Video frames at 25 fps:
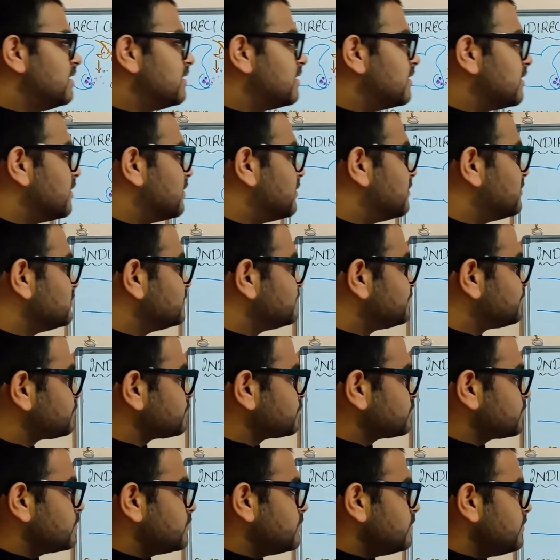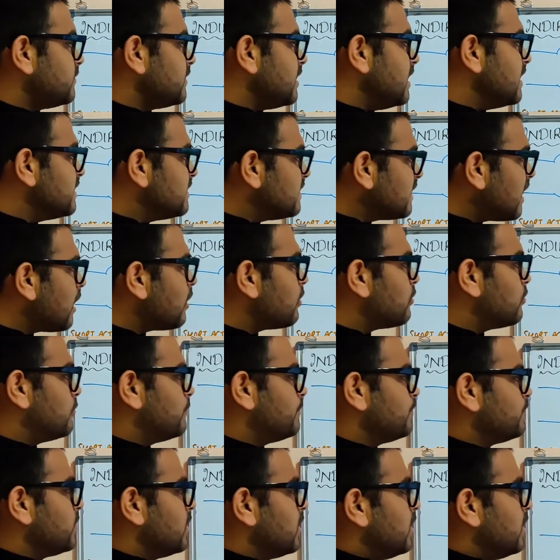Okay,
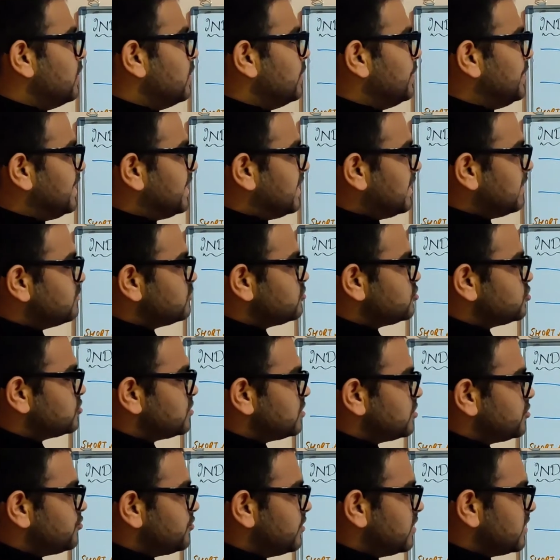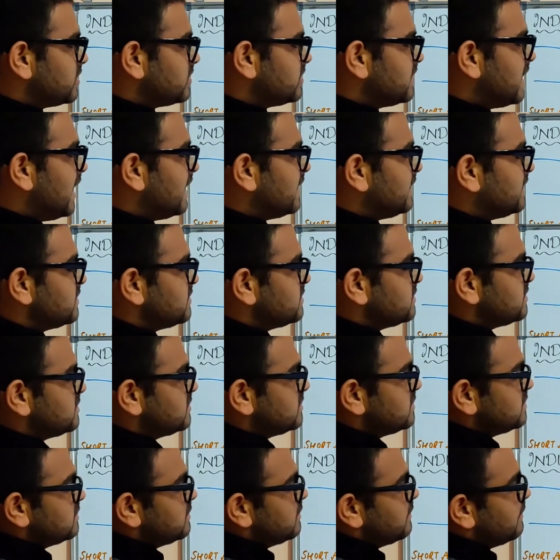now we come to the drug that
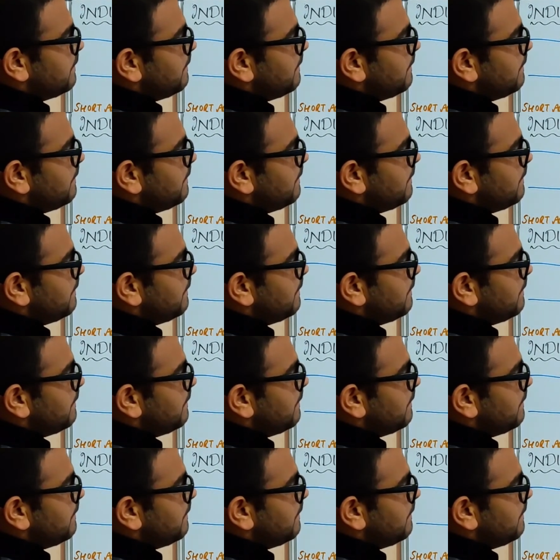is